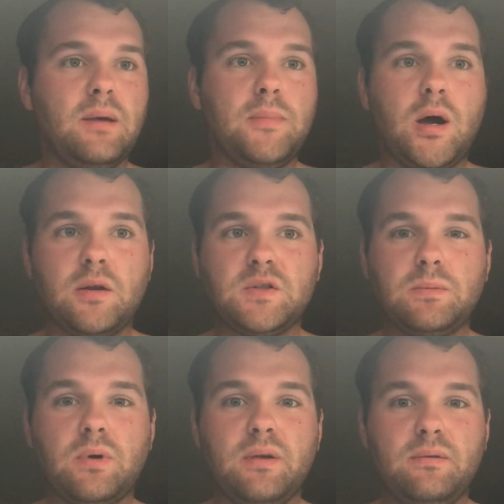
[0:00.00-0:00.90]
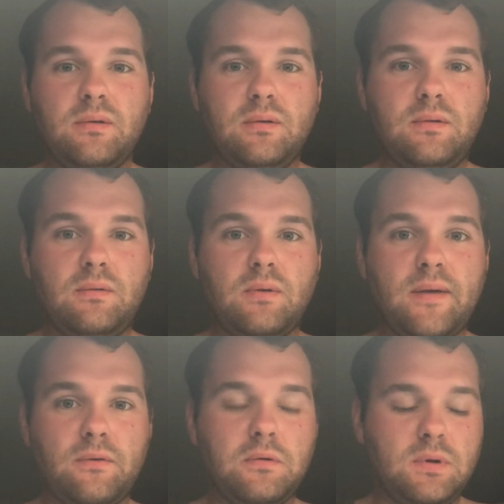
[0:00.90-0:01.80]
Modern Sporting
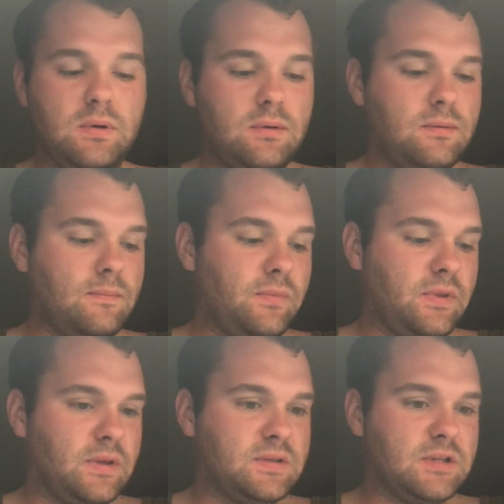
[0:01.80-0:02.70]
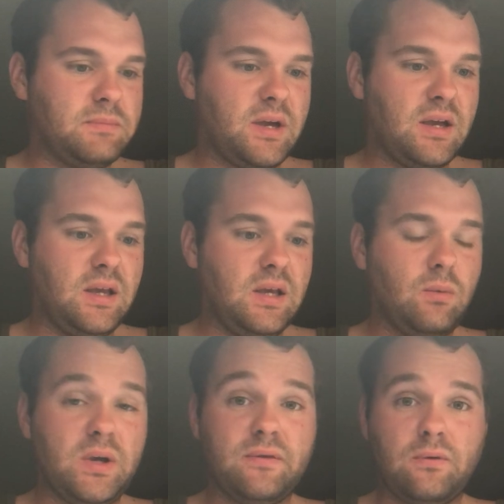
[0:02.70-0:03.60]
Rifle. This is my
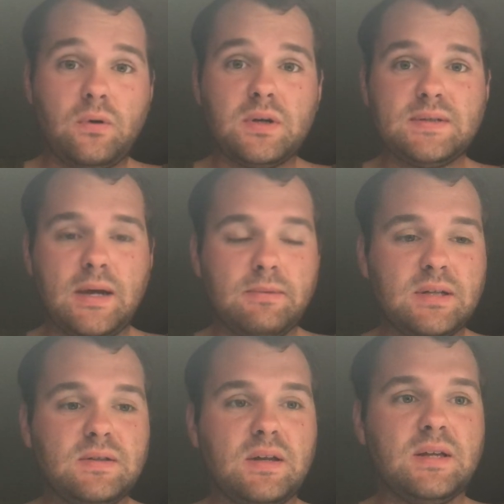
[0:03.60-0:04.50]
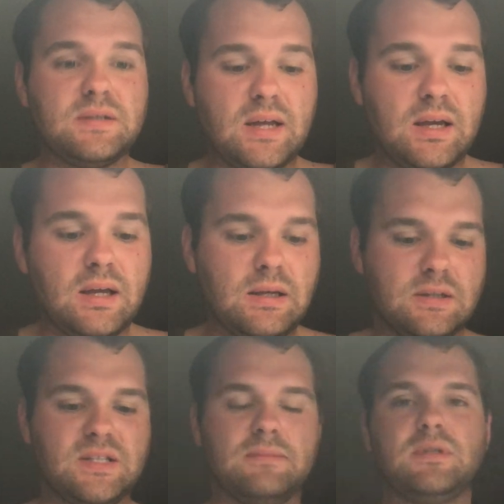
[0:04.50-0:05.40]
week 4 assignment. Today's date
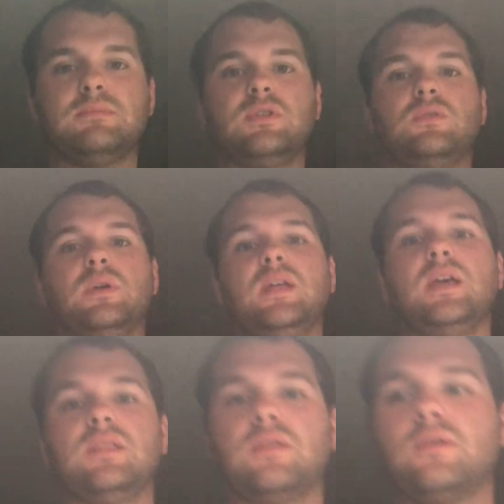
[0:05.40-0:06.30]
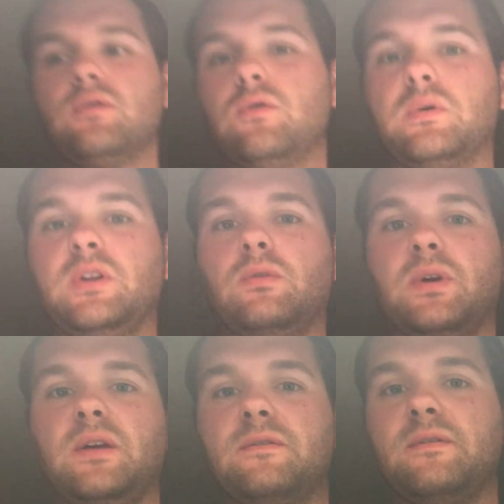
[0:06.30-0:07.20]
is September 28th,
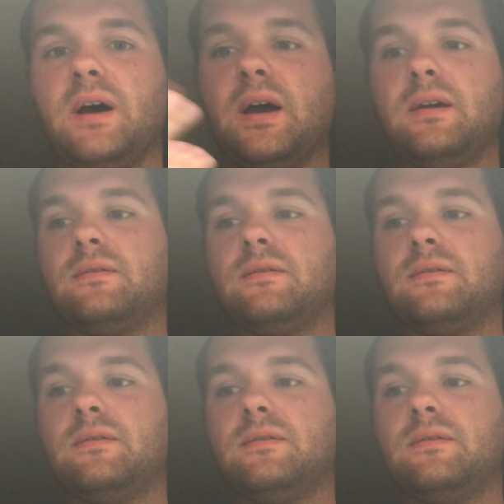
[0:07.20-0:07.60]
2025.